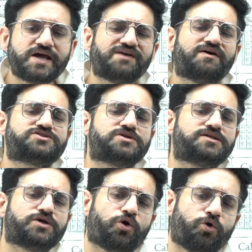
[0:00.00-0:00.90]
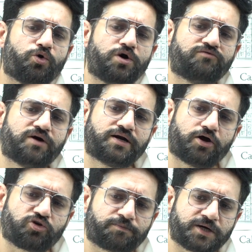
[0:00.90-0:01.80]
Eventually, the whole world
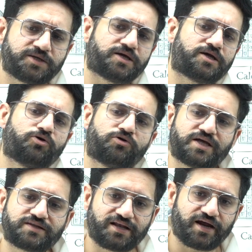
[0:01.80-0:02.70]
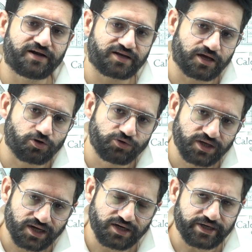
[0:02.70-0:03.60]
adopted the Gregorian calendar, including
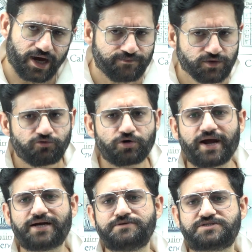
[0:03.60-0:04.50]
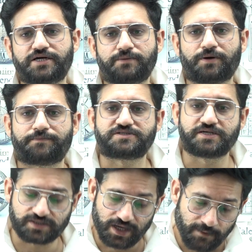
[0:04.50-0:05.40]
India, for administrative
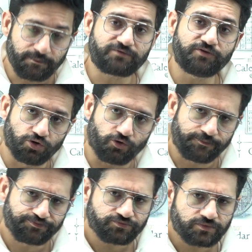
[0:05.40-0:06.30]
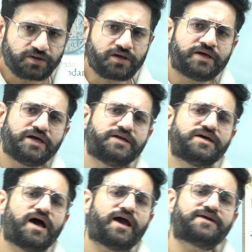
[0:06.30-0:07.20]
purposes. But we know India
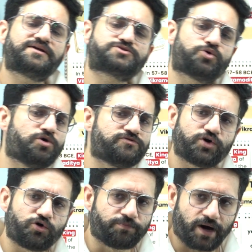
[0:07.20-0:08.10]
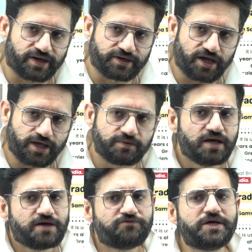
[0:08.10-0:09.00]
had its own way of marking time.
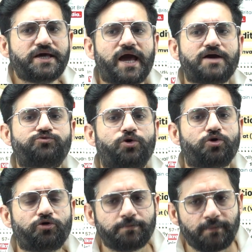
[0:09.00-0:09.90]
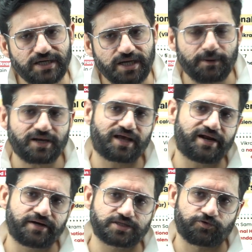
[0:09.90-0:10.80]
We have followed multiple
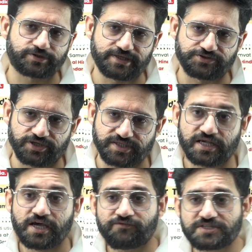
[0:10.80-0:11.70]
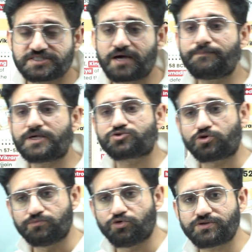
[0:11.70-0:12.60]
calendars for centuries, with some based on
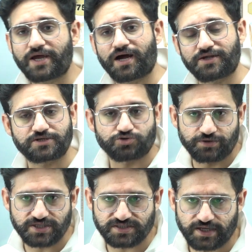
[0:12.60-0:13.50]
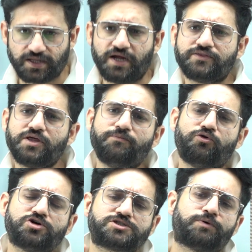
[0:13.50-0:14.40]
moon and others on the sun. The
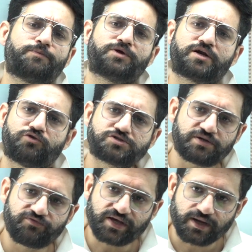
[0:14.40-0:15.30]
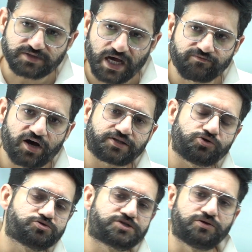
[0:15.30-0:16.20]
most popular was the Vikram Sambat
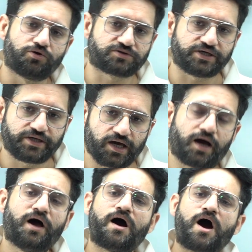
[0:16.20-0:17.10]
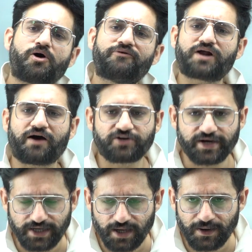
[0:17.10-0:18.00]
used in North India. However, after
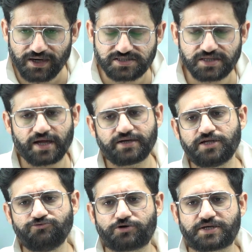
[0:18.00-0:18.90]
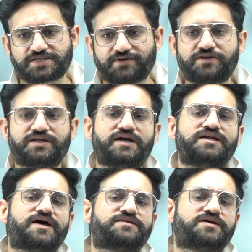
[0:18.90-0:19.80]
independence in 1947,
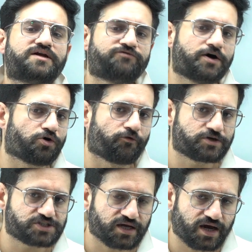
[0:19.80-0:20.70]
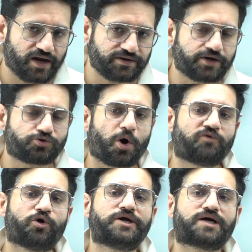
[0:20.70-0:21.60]
India needed one official calendar to
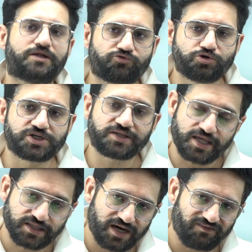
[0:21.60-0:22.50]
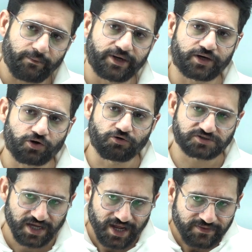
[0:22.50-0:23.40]
avoid confusion in government records.
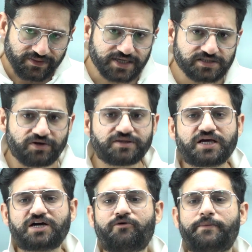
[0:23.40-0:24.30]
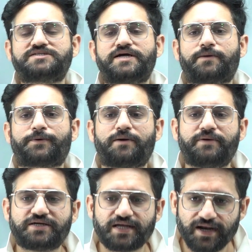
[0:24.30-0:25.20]
That's when the government set up a
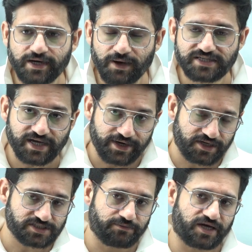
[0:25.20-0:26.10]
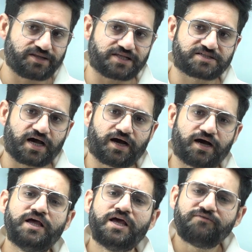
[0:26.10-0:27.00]
committee led by scientist Meghnad Saha,
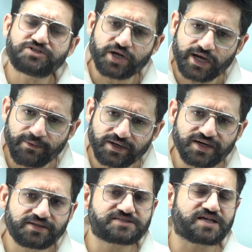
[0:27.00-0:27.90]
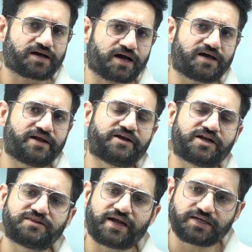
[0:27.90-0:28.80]
which recommended the Saka calendar in
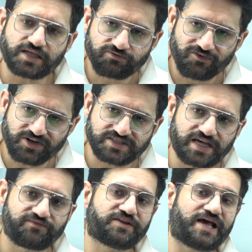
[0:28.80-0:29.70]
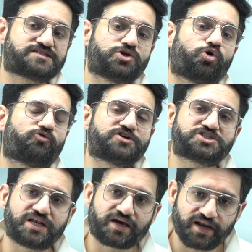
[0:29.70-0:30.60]
1957 as the
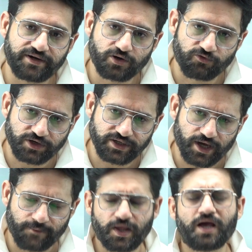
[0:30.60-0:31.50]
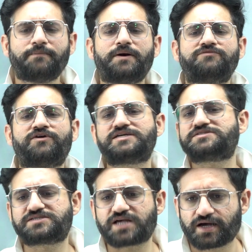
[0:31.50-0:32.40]
official calendar of India. But what is the
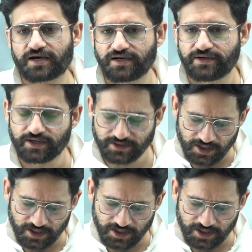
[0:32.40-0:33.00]
Saka calendar?